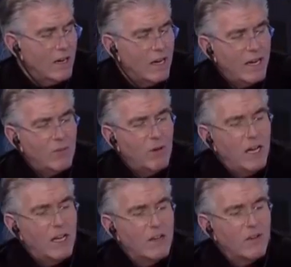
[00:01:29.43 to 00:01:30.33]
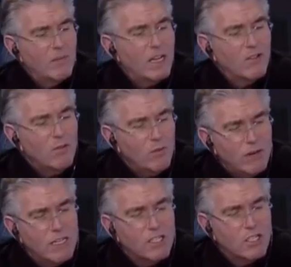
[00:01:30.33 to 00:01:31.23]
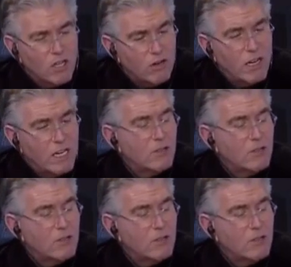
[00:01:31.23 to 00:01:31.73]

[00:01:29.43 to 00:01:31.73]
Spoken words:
I said, "Mom, you wear this shirt?"